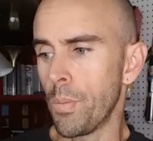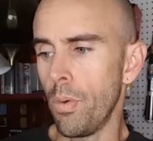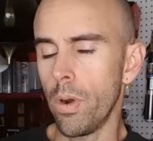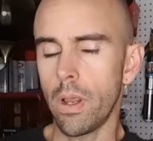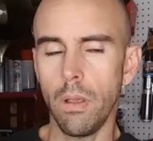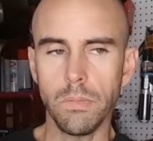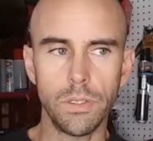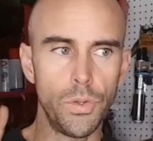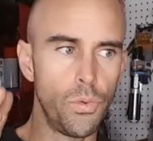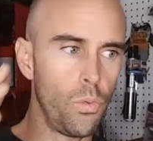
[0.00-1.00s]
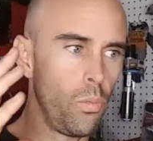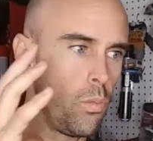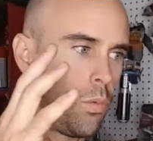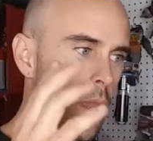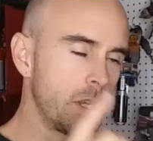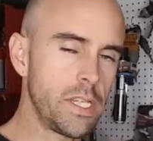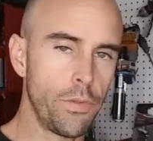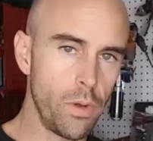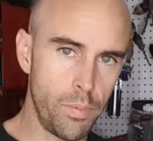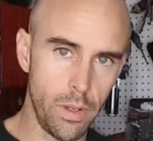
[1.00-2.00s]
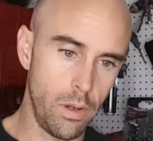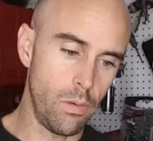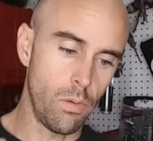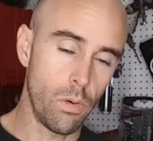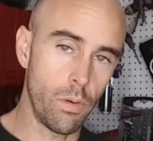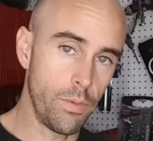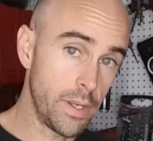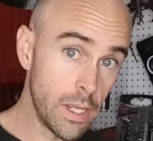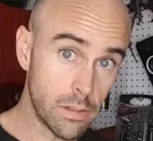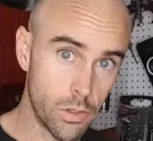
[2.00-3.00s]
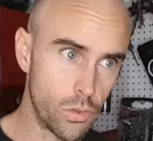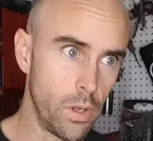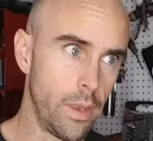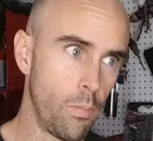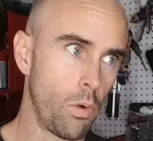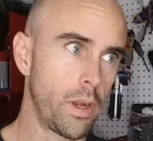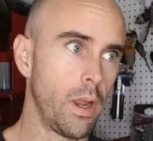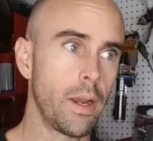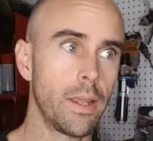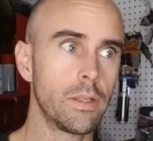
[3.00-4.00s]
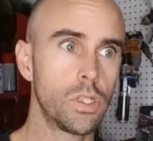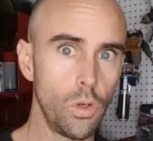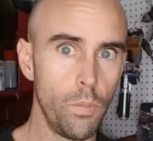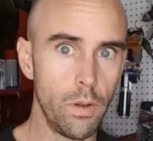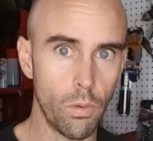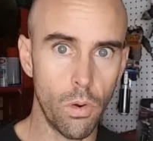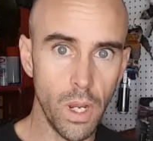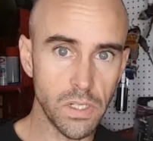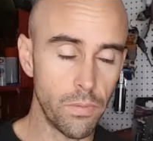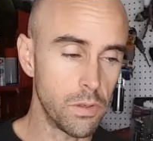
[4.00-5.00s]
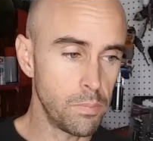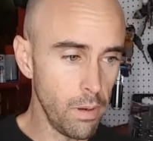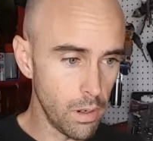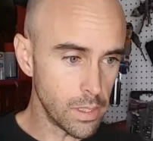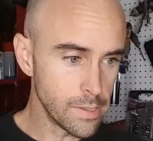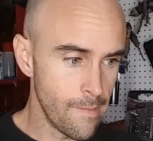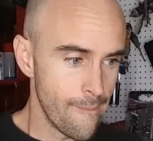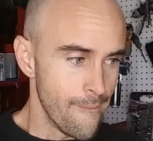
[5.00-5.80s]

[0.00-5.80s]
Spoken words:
But when it comes to like C-3PO or the Death Star droid that I'm working on, I get so many requests for those parts.